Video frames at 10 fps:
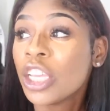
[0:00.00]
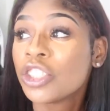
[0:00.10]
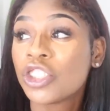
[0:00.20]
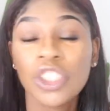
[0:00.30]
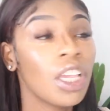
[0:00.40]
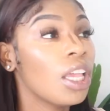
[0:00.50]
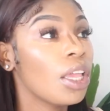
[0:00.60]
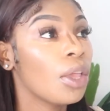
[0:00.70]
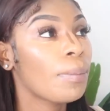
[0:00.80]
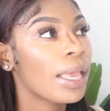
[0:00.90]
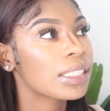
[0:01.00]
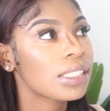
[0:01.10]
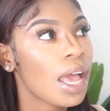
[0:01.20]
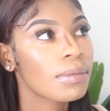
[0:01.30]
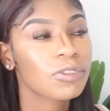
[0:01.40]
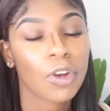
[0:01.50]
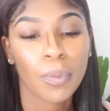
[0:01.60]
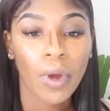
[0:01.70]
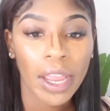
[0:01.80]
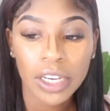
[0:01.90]
She makes time for
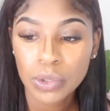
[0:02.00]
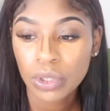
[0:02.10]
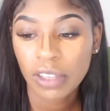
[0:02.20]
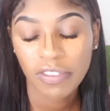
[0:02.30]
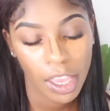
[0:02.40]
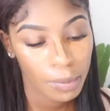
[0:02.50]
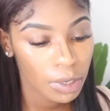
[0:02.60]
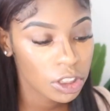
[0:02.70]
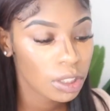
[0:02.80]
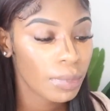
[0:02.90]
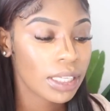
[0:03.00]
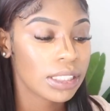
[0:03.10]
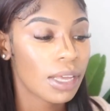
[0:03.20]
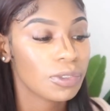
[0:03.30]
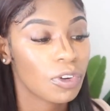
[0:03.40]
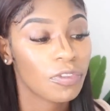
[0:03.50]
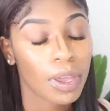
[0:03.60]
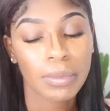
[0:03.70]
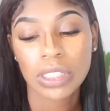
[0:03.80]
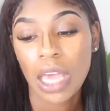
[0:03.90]
prayers with the family. She makes time for
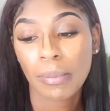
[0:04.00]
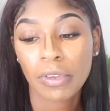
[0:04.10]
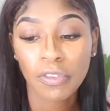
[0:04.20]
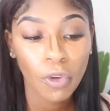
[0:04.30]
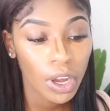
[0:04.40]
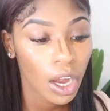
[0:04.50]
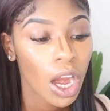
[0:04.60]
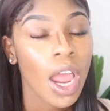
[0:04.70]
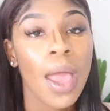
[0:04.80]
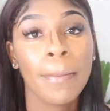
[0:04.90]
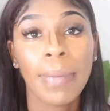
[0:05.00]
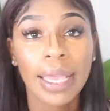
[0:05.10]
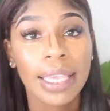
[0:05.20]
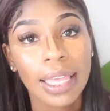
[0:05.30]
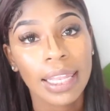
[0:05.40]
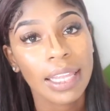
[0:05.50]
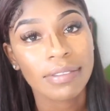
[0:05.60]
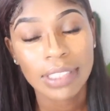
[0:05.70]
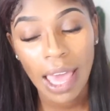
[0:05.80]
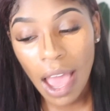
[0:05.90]
family time before my kid
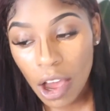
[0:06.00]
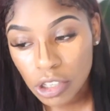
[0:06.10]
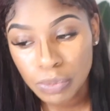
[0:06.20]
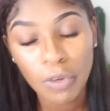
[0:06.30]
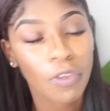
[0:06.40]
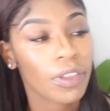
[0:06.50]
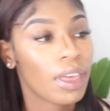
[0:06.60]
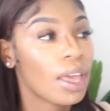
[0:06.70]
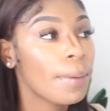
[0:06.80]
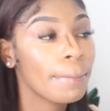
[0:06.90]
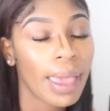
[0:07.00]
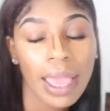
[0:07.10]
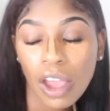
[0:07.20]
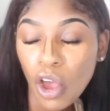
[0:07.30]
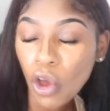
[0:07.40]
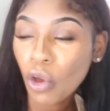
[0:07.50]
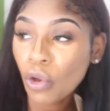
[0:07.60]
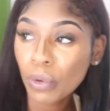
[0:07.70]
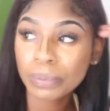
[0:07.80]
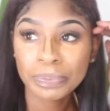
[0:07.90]
leaves the house, before they come back
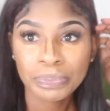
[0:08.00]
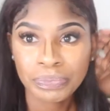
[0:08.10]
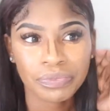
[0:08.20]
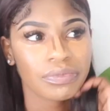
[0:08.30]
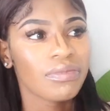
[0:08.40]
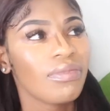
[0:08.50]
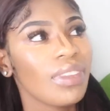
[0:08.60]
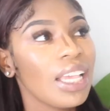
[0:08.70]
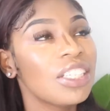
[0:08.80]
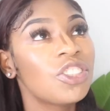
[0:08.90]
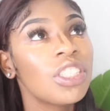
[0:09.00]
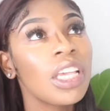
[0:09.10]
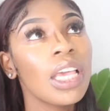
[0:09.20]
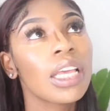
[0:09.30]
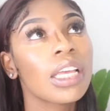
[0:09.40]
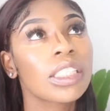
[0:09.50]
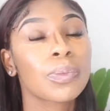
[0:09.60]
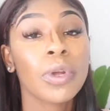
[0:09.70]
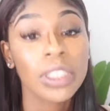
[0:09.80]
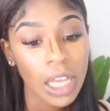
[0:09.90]
home. She is
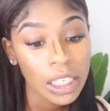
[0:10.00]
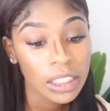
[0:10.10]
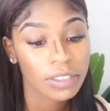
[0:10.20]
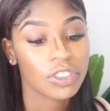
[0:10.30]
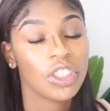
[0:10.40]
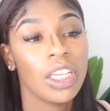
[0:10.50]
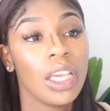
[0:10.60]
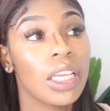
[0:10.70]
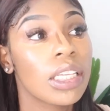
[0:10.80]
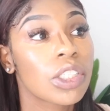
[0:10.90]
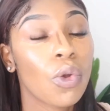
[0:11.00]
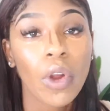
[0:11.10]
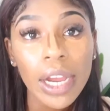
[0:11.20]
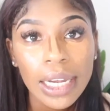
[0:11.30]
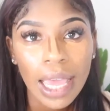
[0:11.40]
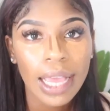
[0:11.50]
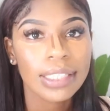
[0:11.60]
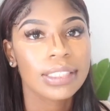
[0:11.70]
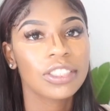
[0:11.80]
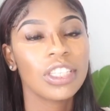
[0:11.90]
productive. She is
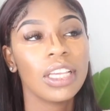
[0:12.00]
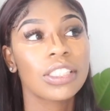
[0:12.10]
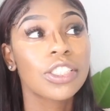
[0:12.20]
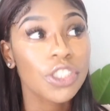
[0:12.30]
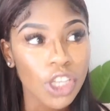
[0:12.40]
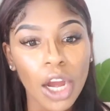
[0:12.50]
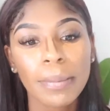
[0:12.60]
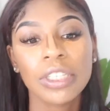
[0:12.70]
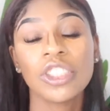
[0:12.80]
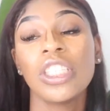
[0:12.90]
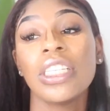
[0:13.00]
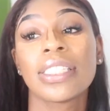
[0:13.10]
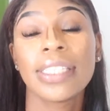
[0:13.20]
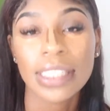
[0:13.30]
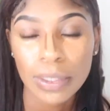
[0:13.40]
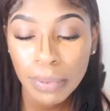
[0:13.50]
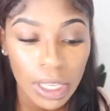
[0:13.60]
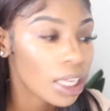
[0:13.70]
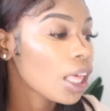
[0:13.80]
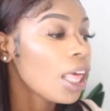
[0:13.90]
organized. She is determined. She is
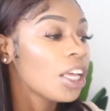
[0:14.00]
disciplined.